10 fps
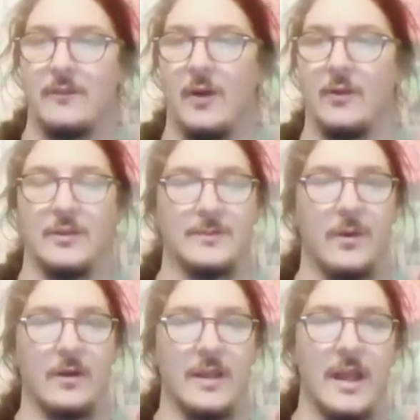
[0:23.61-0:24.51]
Follow this
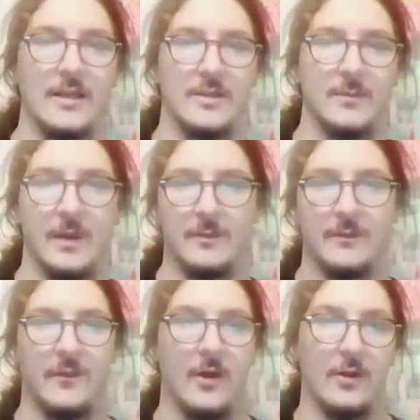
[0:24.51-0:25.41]
podcast, you'll be able
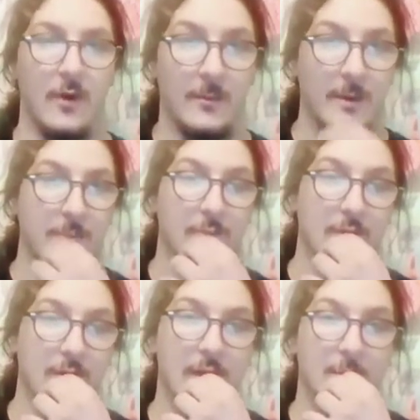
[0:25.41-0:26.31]
to follow all my
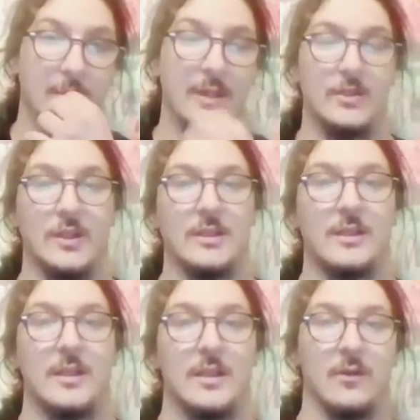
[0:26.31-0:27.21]
predictions
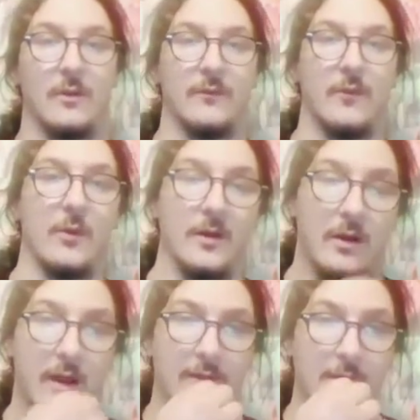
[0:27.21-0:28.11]
going forward.
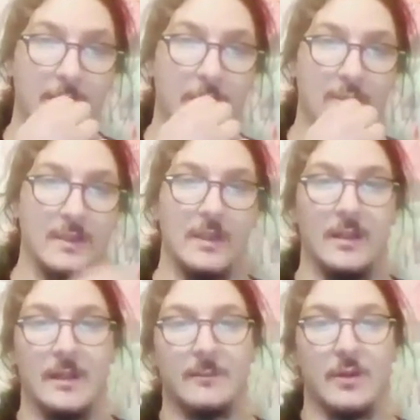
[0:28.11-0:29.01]
I'll have that posted in the
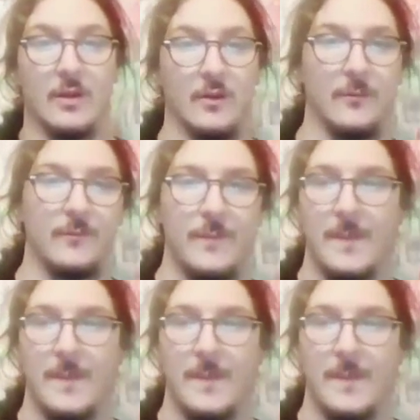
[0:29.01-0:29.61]
link below.